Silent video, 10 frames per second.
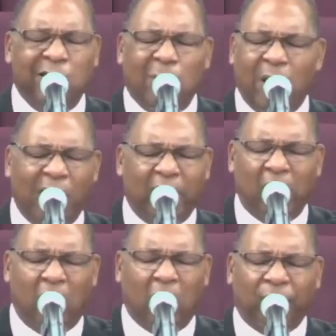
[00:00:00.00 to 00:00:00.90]
where they
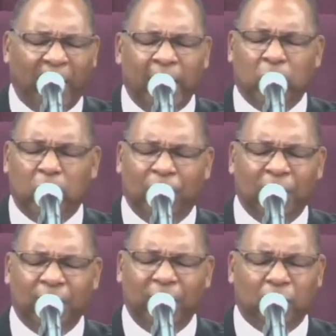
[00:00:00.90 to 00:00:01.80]
are. Thank you for
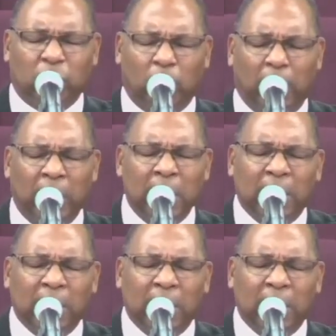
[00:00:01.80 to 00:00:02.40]
the victory.